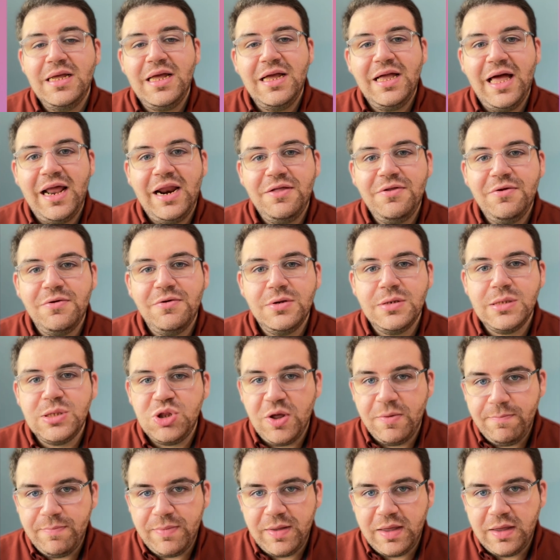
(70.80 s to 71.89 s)
Let's say a character
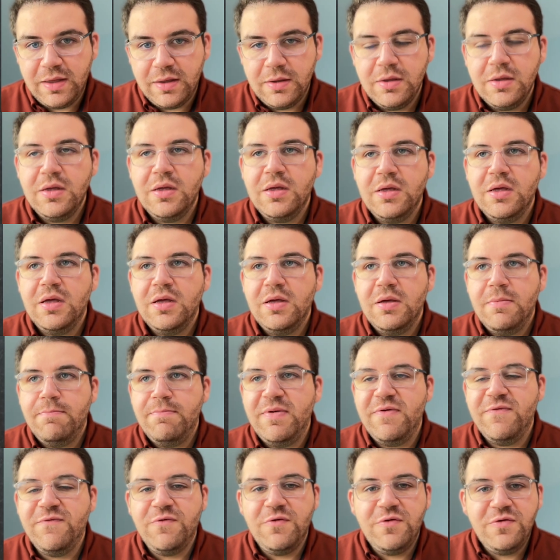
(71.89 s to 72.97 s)
is jumping.
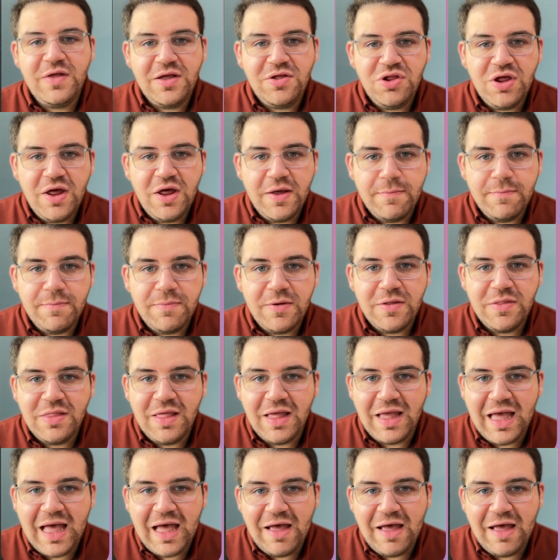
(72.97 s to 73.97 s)
Before they jump,